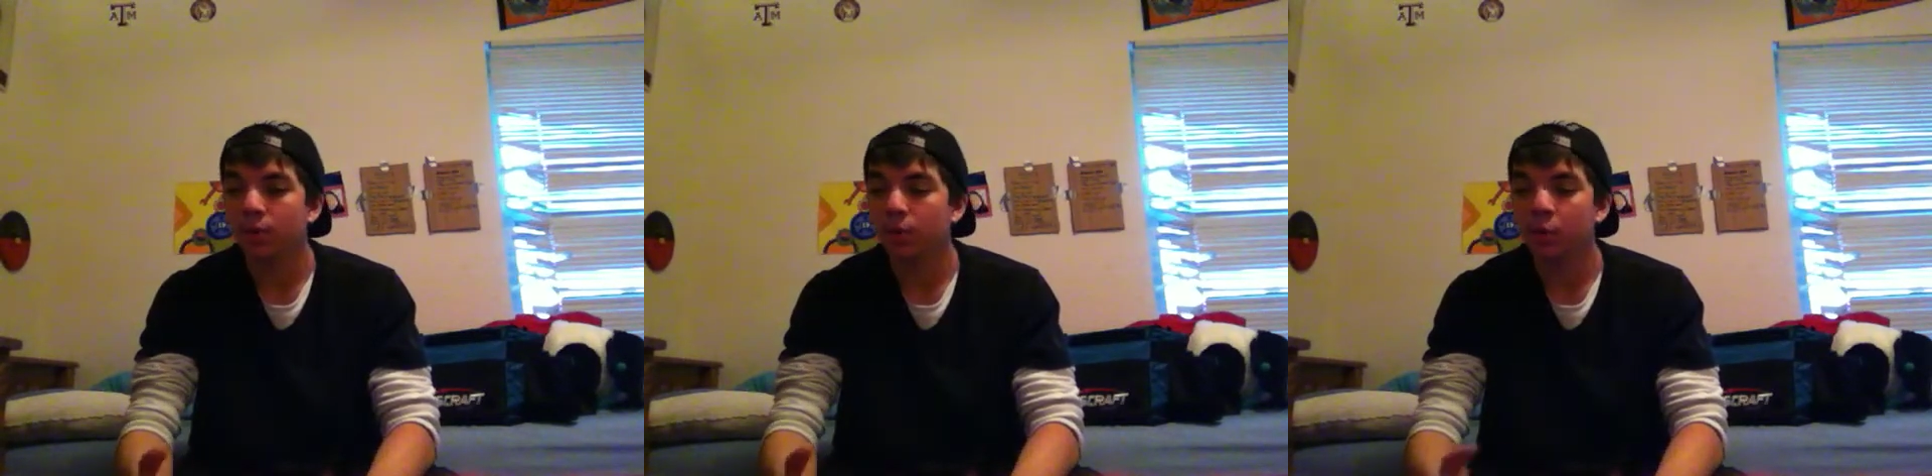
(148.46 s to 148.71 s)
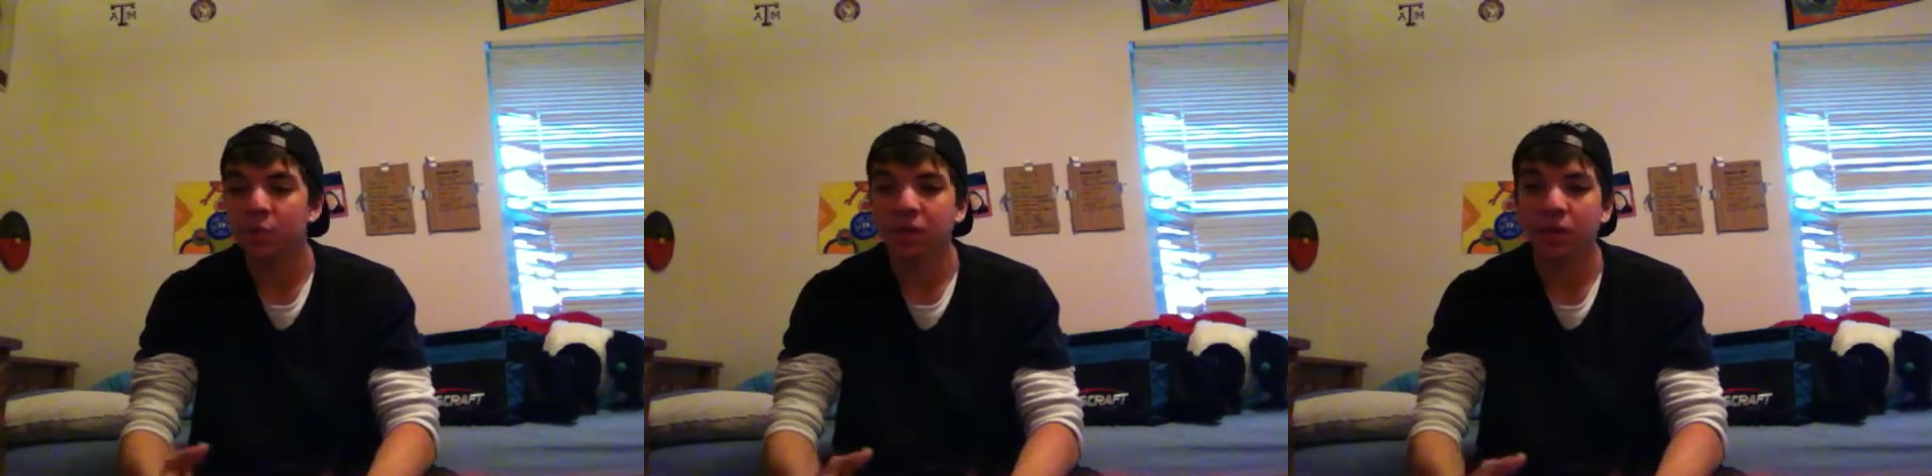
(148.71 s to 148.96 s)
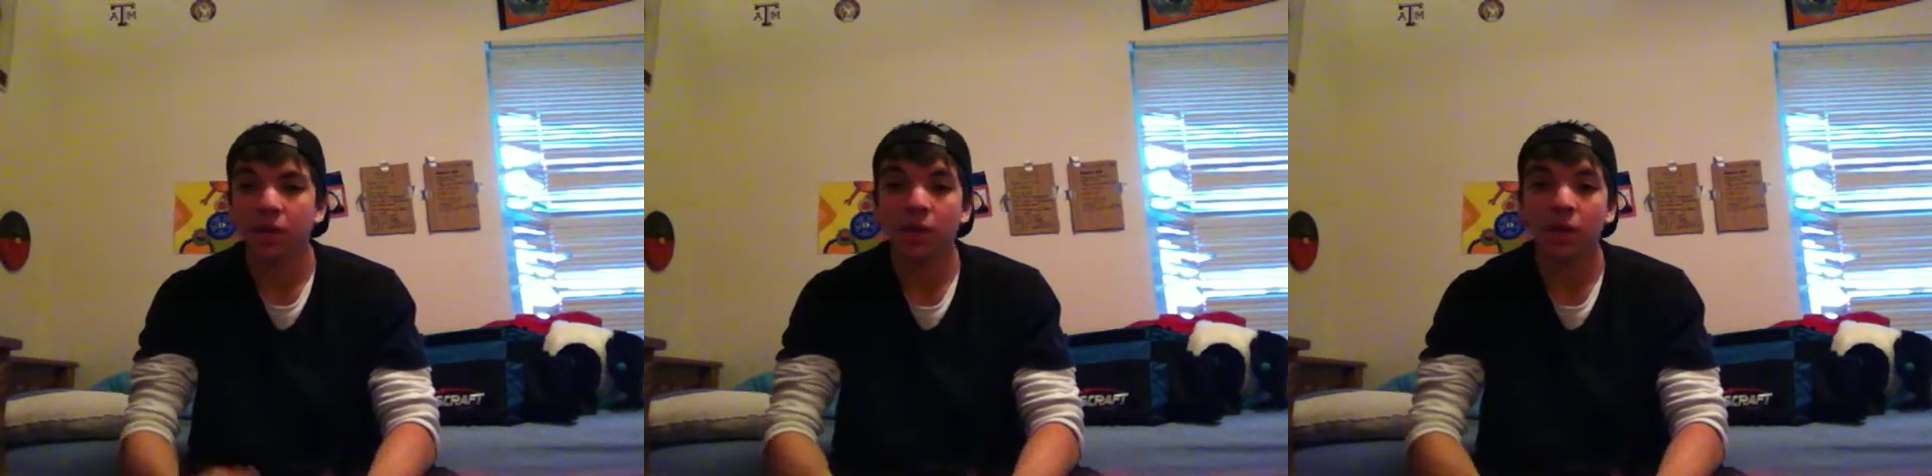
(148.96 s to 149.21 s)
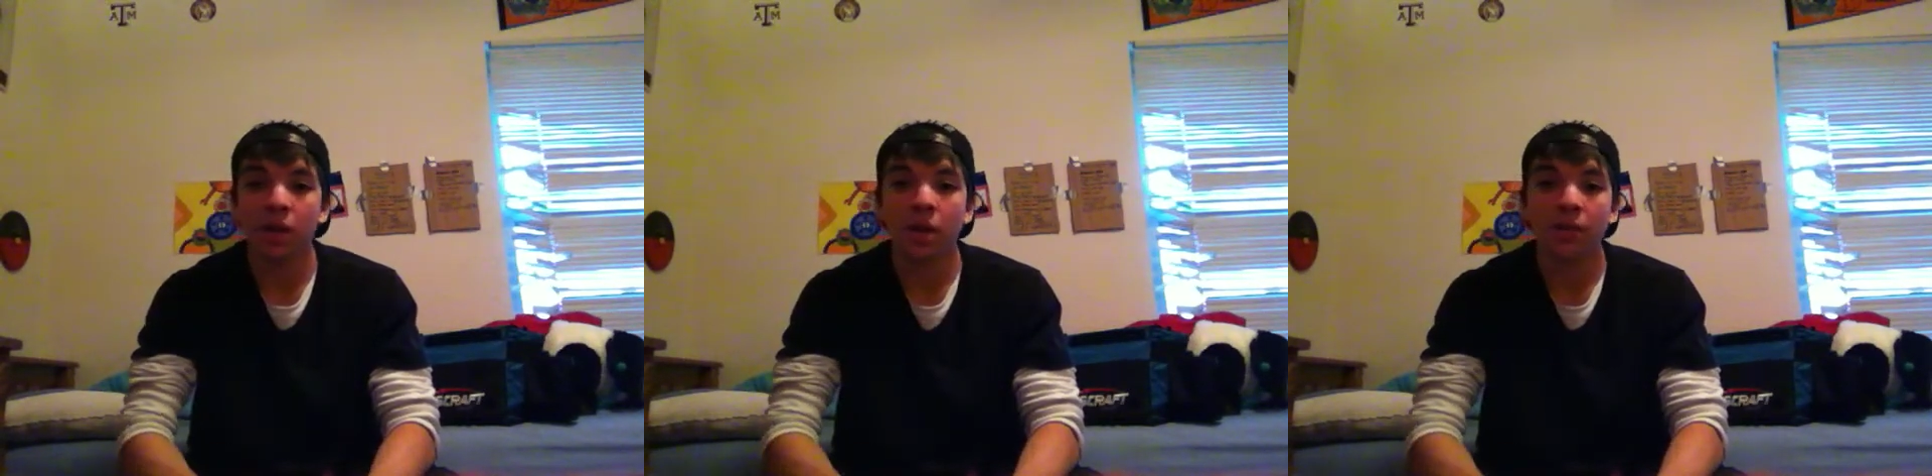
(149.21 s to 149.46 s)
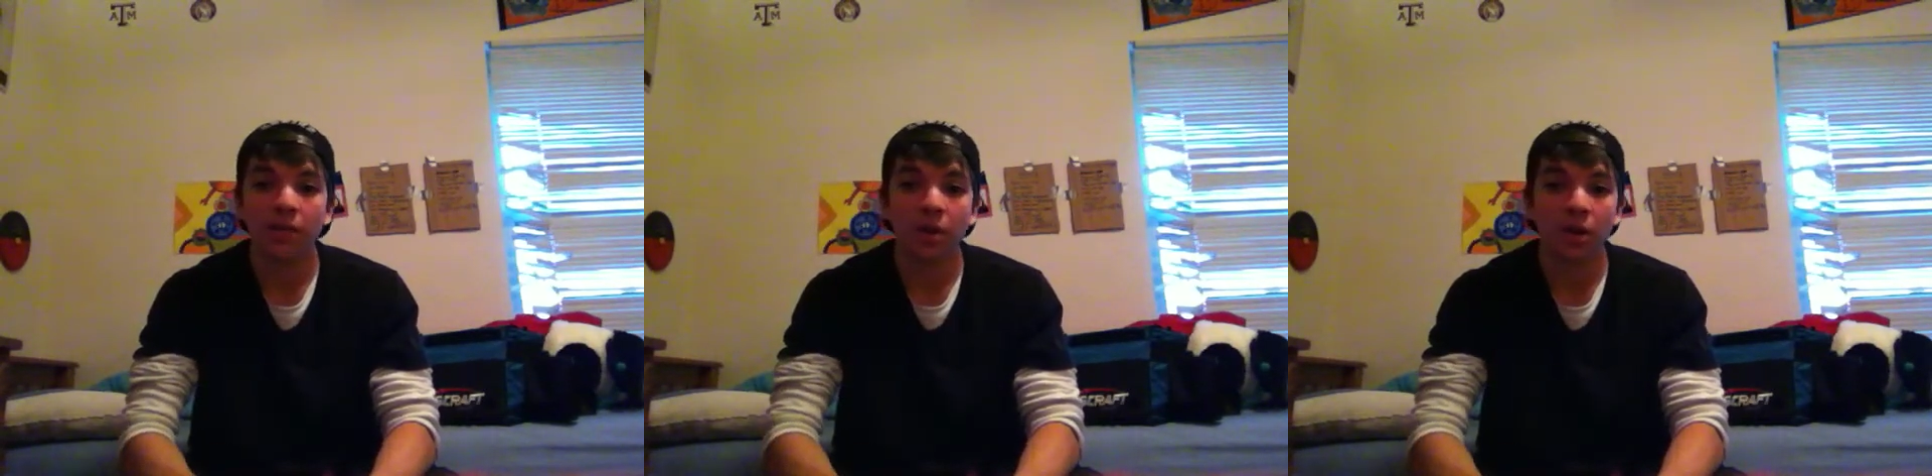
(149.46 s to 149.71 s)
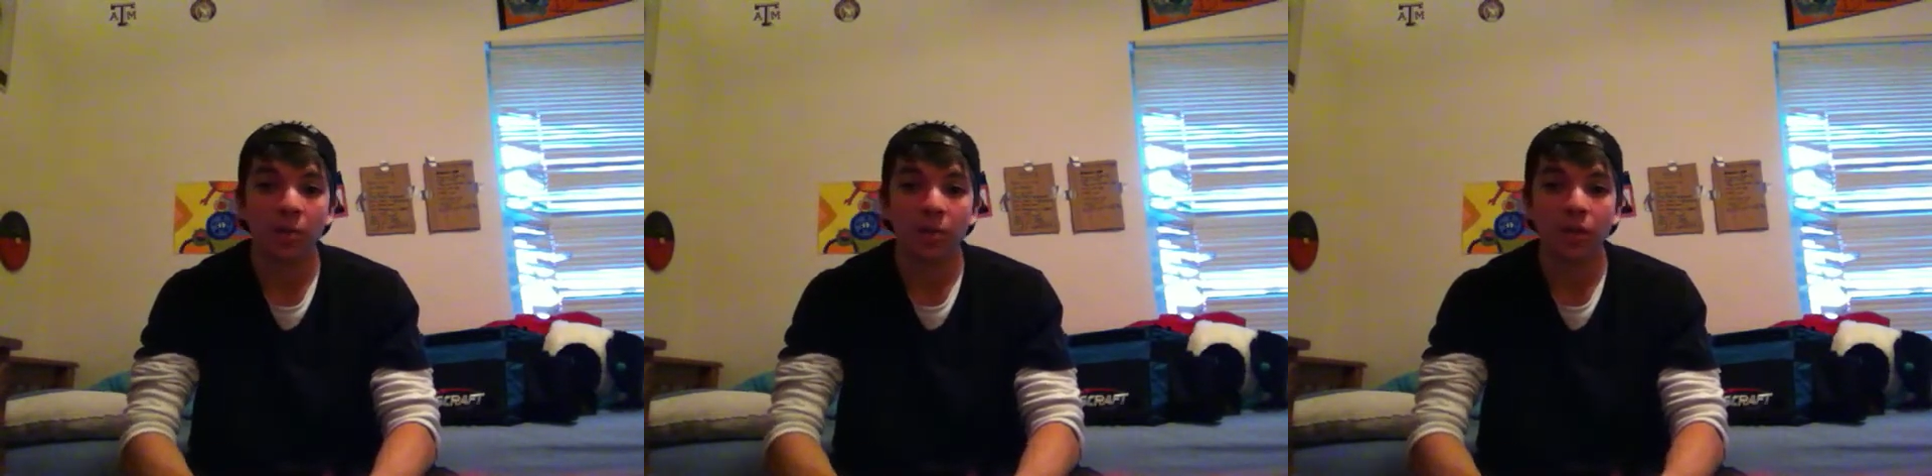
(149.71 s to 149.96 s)
opening it off
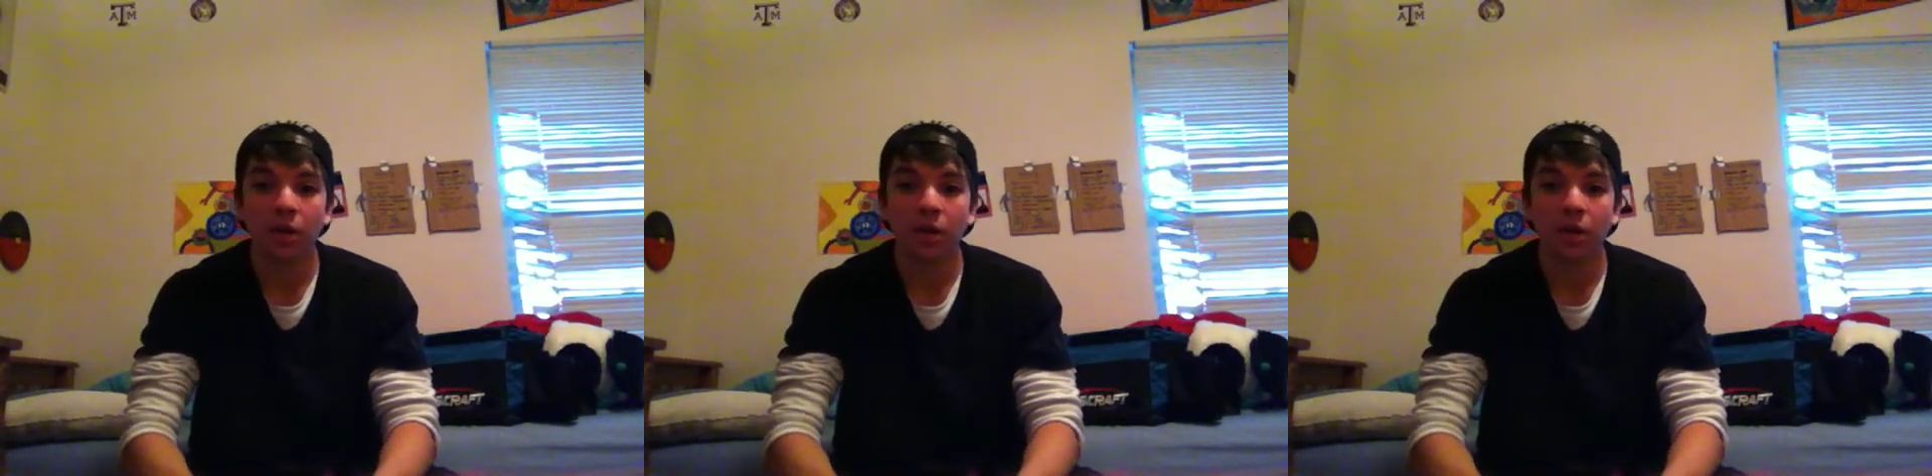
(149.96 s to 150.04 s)
camera,